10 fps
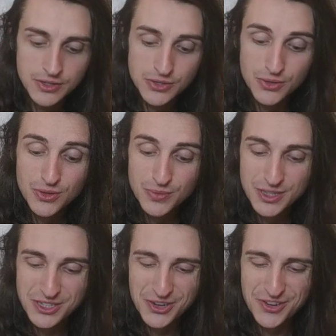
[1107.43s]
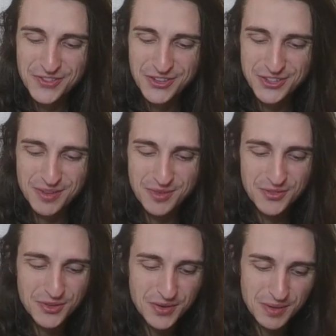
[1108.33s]
solar return for some
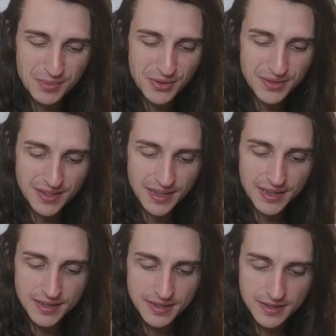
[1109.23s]
of you, your birthday.